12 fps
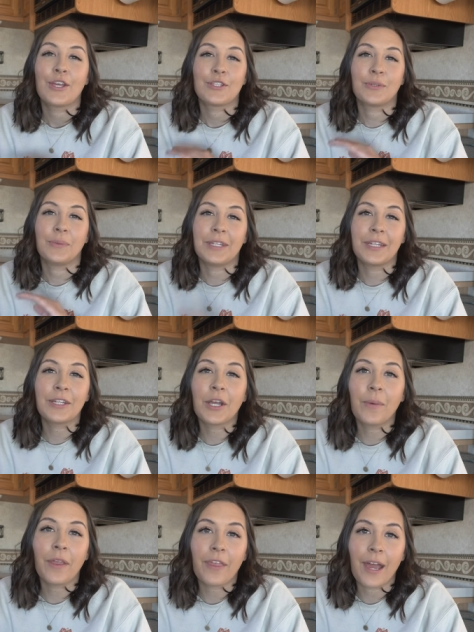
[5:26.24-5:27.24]
so we didn't
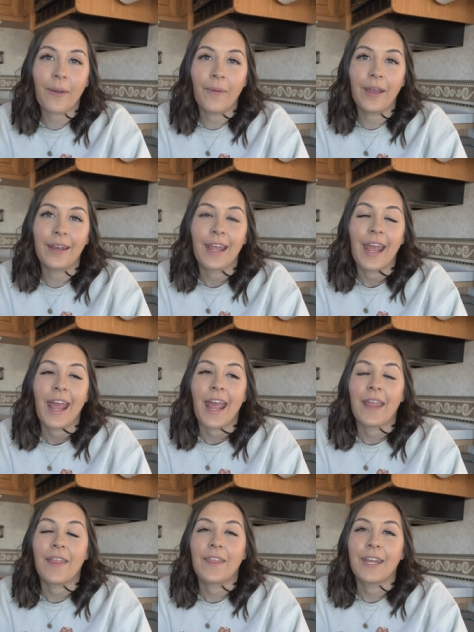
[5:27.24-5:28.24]
go with that one
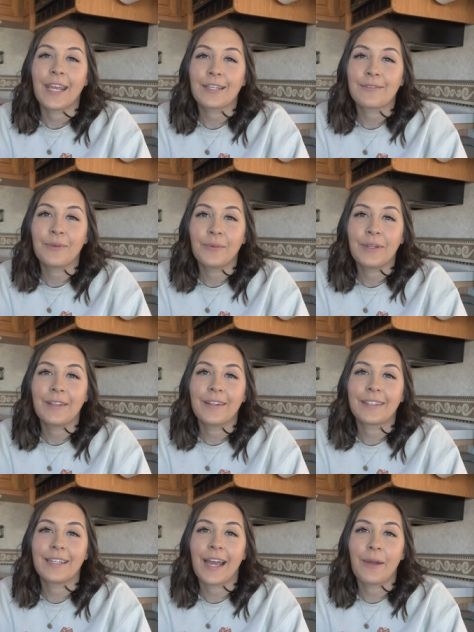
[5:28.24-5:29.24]
and then the next one we
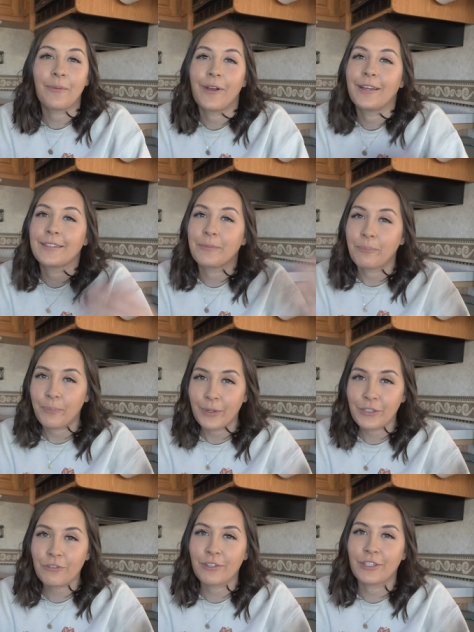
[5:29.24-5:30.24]
looked at was
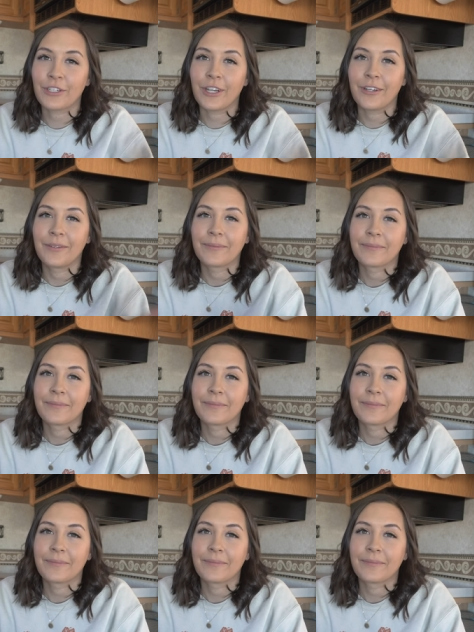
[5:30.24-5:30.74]
Pitricia